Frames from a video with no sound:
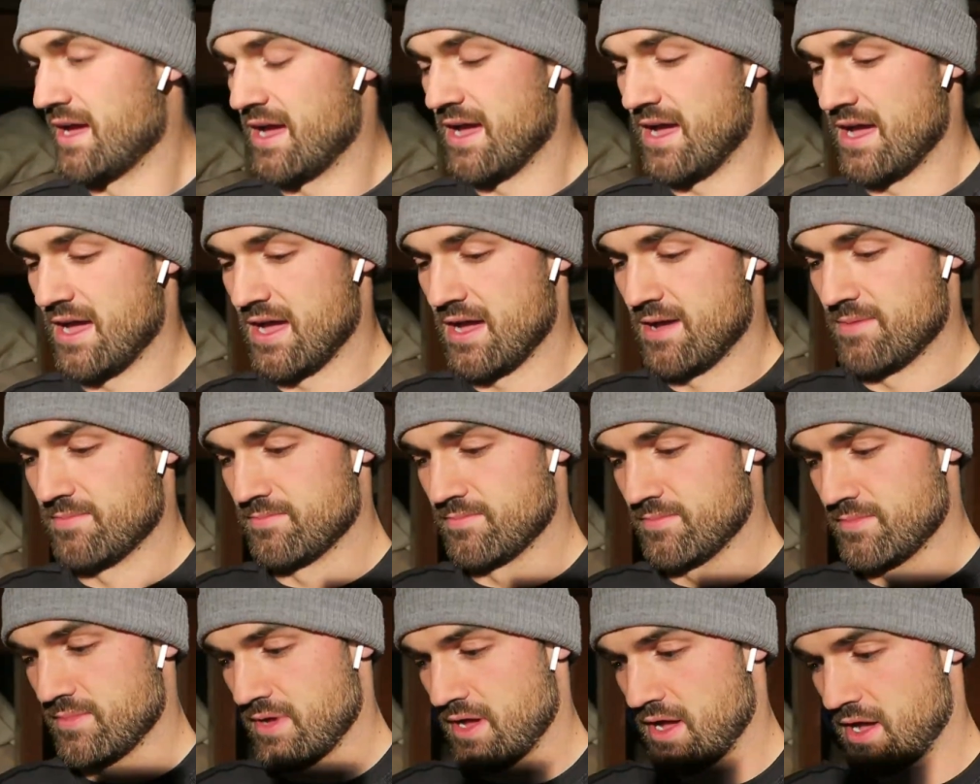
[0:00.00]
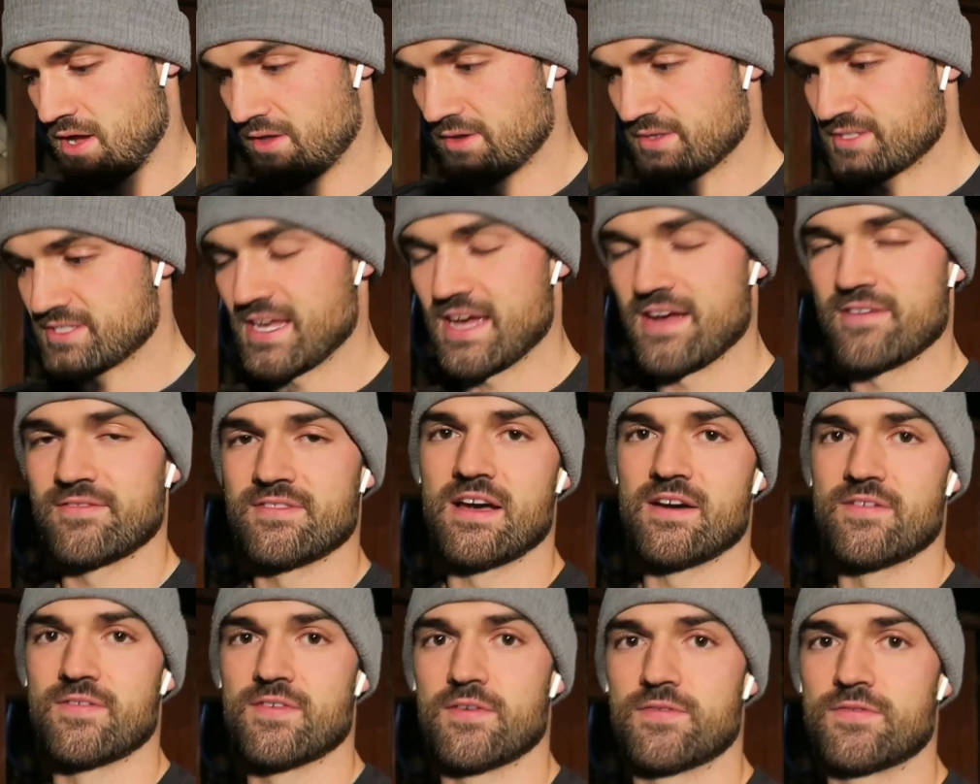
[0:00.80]
Um, I'll save
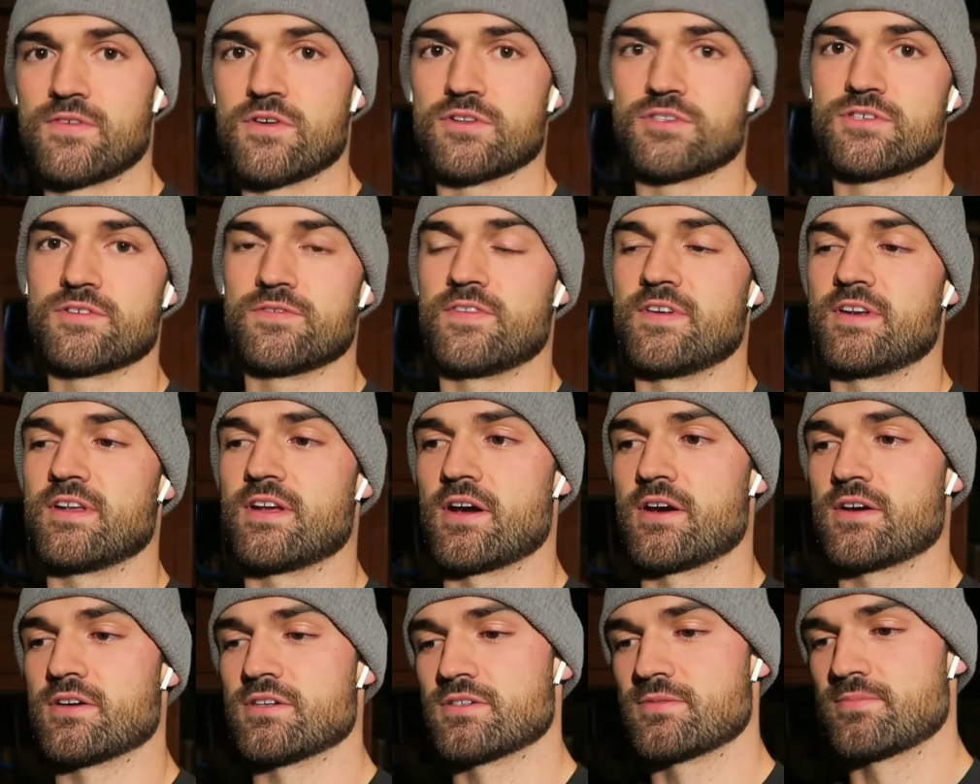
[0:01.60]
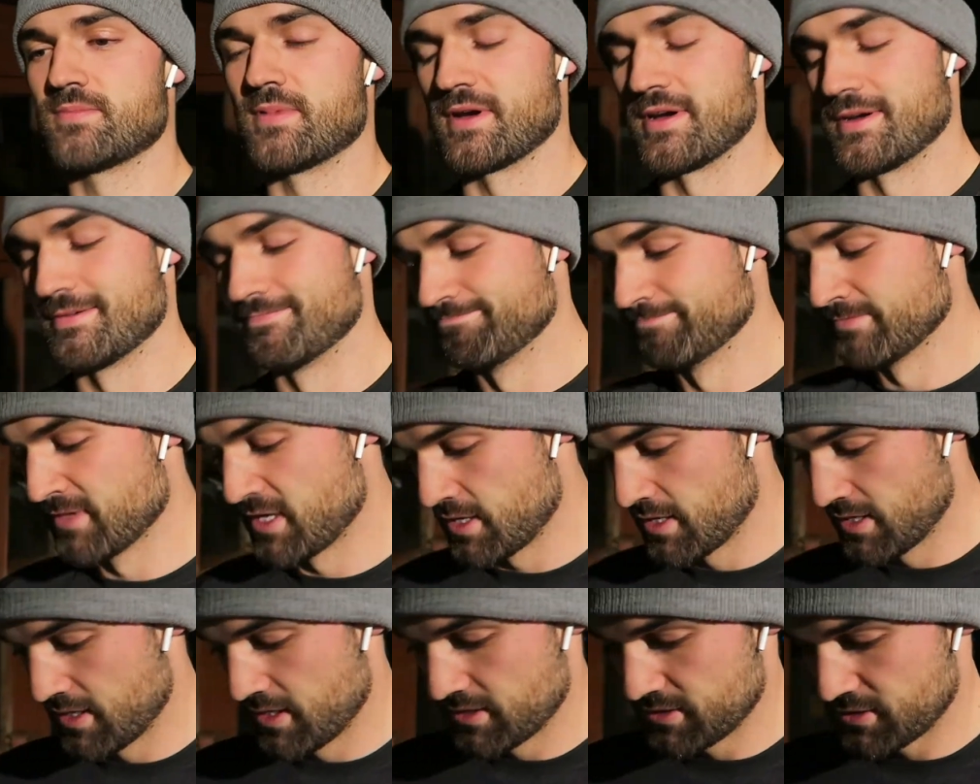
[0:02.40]
that for future videos, but
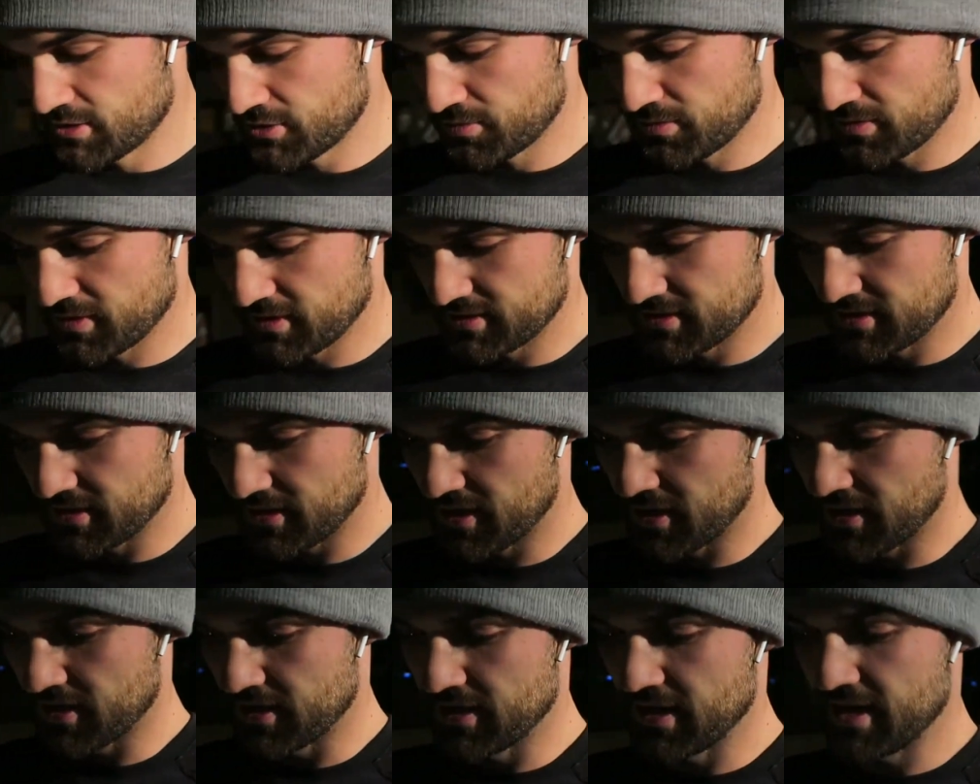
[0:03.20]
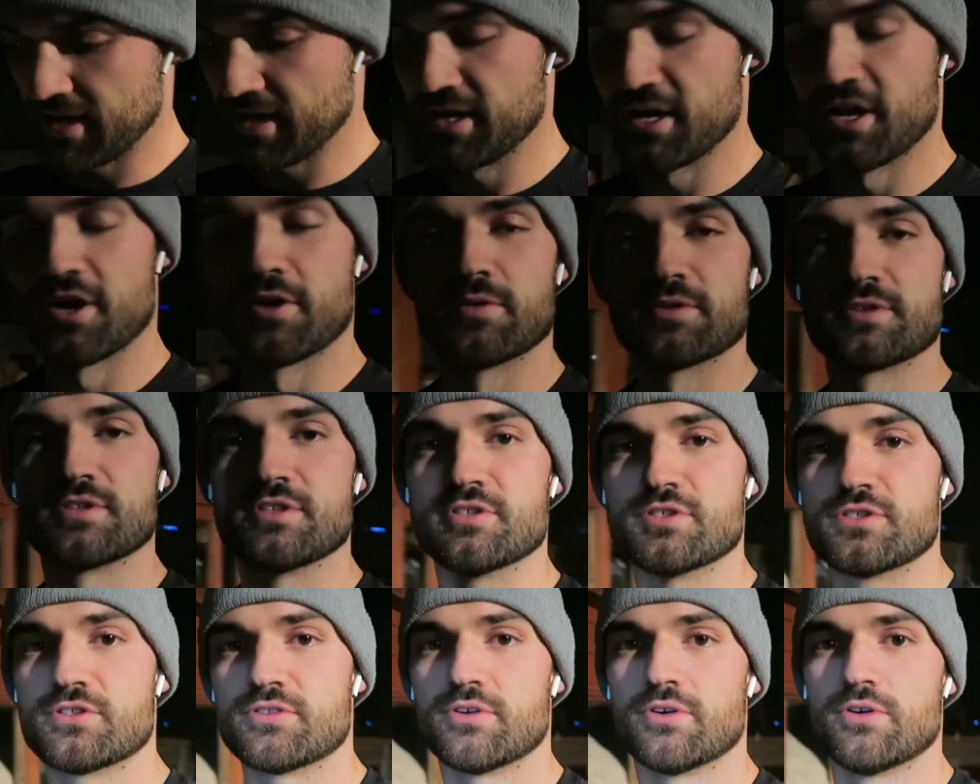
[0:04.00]
just wanted to kind of let you know
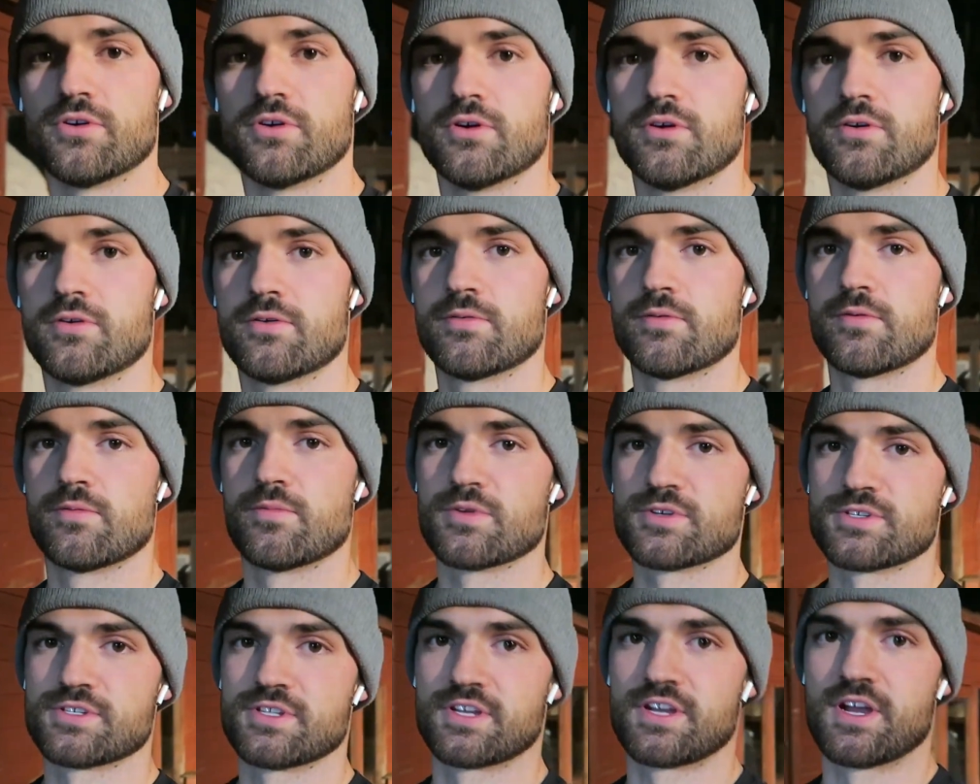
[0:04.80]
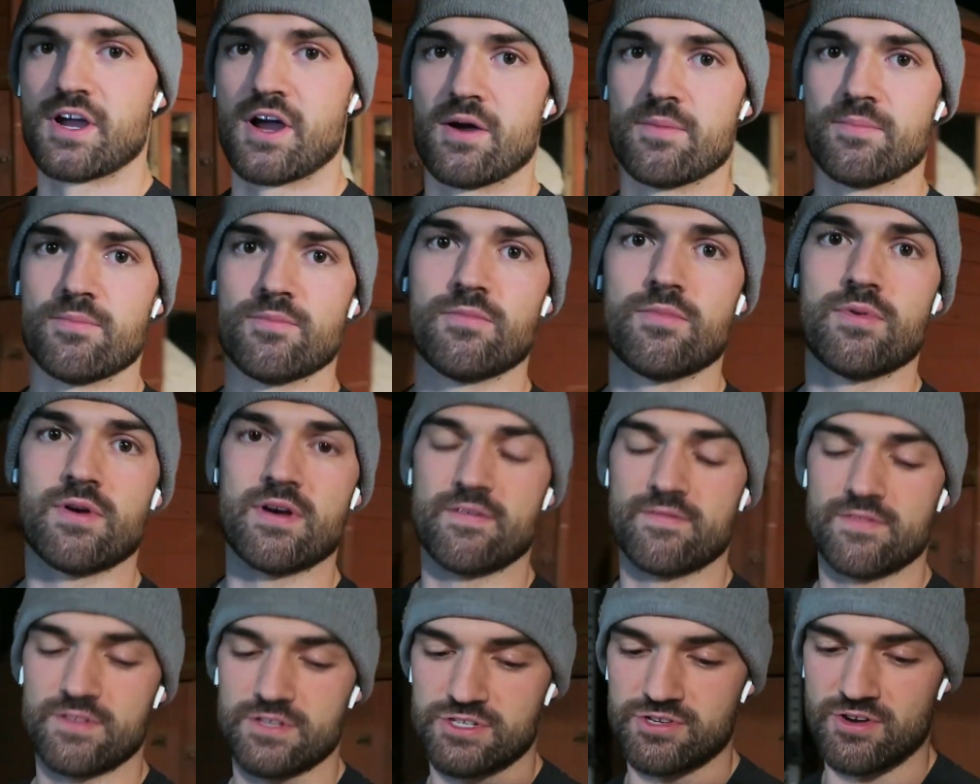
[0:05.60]
what's in store and what's to come
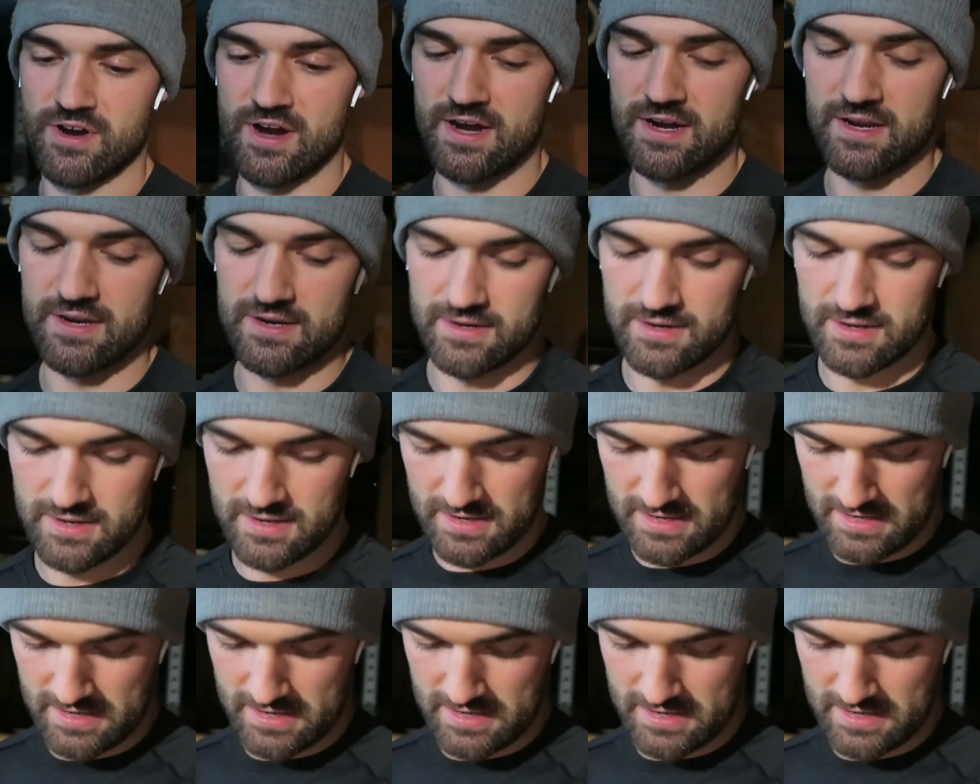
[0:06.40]
with the training.